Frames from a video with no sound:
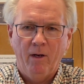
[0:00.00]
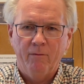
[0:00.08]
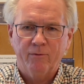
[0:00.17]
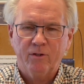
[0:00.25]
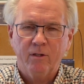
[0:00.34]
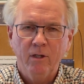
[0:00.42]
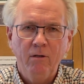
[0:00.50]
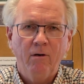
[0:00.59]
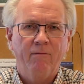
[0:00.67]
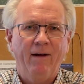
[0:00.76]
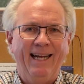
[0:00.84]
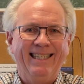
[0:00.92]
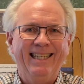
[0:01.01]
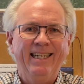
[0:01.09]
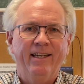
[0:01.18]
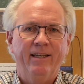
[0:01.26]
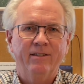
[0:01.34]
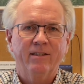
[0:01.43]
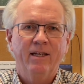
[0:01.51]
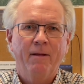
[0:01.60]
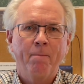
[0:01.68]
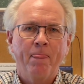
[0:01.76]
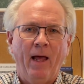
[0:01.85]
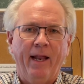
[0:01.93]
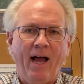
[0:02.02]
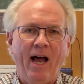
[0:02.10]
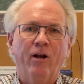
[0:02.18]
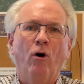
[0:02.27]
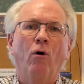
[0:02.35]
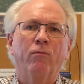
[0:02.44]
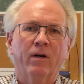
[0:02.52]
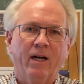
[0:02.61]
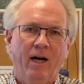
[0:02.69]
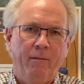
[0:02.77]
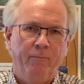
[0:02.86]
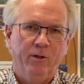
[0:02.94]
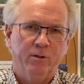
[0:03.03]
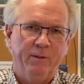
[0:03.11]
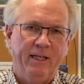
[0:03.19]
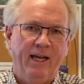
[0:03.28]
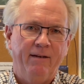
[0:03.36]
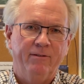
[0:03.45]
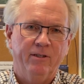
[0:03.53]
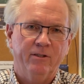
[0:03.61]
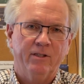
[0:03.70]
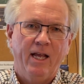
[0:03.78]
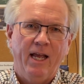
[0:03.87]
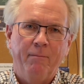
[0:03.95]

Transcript: slew of ideas on how to overcome those behaviors